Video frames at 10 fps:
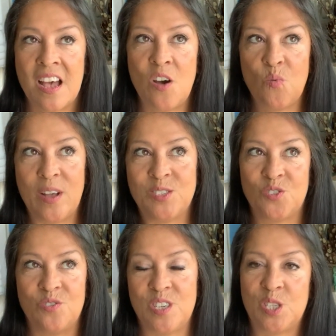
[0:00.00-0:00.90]
a
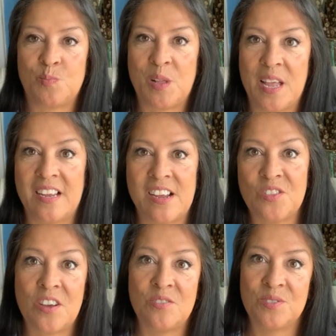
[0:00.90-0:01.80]
Western display and I
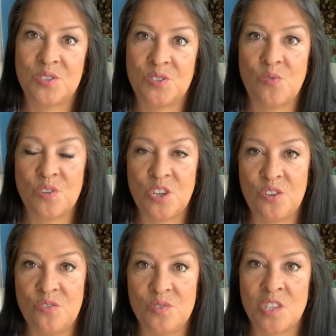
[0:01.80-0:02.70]
thought it was so
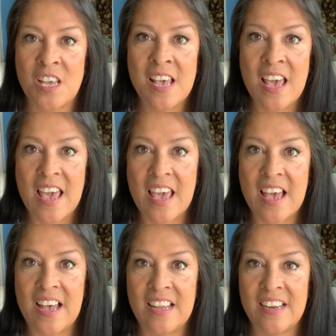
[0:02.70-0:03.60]
cute.
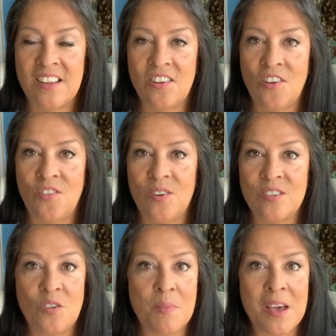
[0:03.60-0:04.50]
And you know,
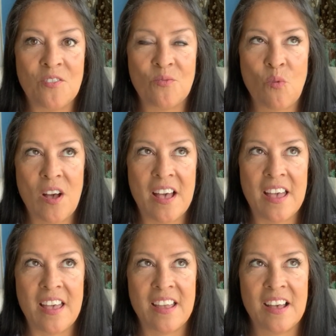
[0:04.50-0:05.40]
no matter
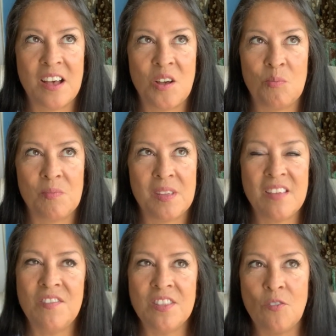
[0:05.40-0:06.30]
what,
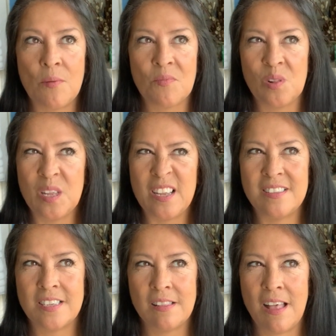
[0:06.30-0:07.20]
even though I'm really
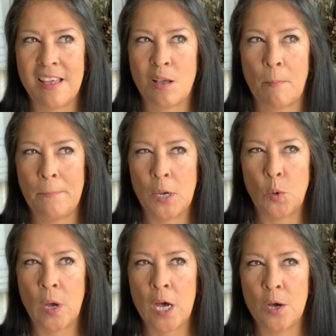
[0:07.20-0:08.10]
into like
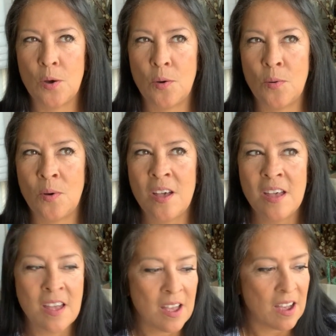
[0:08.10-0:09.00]
boho
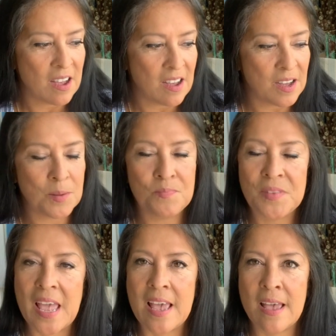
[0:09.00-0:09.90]

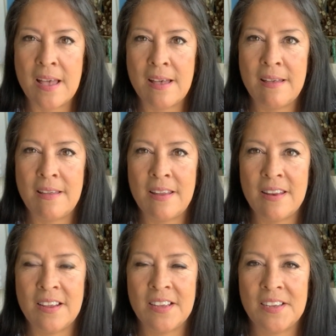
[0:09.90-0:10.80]
and